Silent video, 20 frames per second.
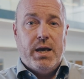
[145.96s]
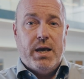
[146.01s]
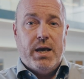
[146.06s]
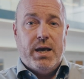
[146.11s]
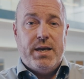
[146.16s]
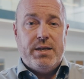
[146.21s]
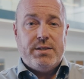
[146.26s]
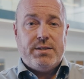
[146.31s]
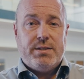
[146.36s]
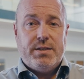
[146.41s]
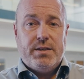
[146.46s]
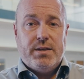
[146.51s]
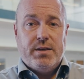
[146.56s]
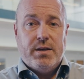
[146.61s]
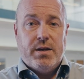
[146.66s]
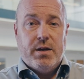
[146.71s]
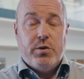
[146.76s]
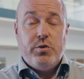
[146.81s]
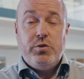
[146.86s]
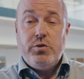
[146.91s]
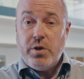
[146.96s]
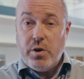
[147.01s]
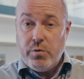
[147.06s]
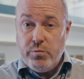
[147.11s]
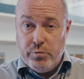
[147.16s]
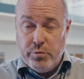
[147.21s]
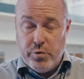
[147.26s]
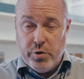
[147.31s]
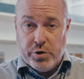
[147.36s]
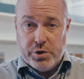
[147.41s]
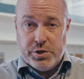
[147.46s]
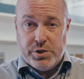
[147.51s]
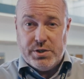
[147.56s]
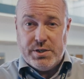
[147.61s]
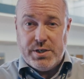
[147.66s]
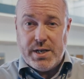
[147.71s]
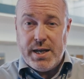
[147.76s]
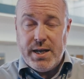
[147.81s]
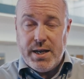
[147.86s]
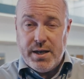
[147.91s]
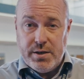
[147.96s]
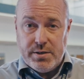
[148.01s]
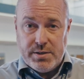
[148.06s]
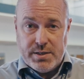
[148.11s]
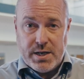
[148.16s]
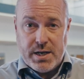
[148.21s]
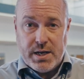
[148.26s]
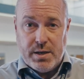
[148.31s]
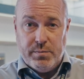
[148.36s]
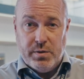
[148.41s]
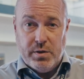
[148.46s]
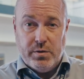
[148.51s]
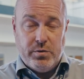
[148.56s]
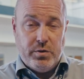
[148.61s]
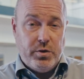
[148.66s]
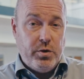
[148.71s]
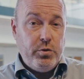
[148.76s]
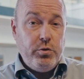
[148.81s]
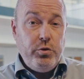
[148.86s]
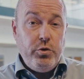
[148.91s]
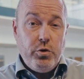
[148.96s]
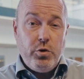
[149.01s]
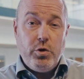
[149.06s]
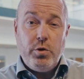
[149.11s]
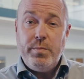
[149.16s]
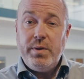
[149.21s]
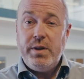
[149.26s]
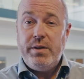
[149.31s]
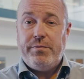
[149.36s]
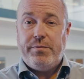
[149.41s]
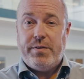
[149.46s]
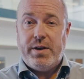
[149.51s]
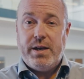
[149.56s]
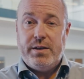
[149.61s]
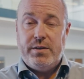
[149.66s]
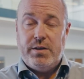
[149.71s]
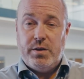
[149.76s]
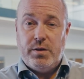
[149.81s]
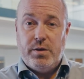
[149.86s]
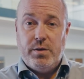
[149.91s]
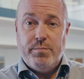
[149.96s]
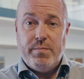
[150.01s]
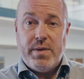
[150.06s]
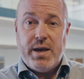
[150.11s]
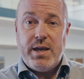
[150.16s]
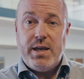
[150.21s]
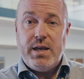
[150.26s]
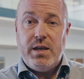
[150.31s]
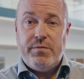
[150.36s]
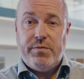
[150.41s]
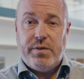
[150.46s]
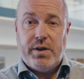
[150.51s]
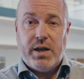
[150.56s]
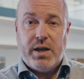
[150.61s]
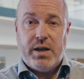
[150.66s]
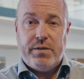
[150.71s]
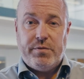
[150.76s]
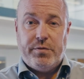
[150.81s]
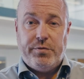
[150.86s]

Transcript: It's don't rush. Take your time. You normally find that you may even have a